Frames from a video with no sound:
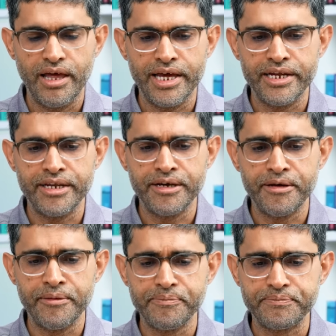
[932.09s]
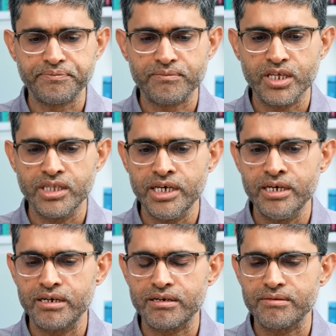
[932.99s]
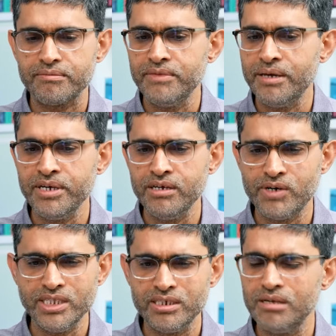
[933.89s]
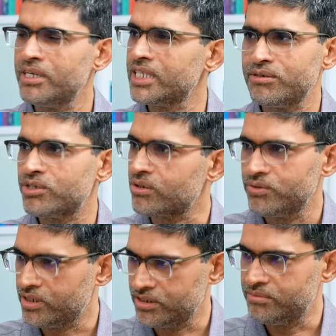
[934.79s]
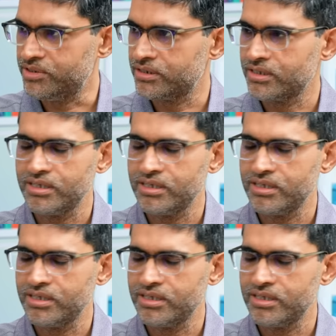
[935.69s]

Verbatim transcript: And um, there maybe once in a month I would talk to a customer.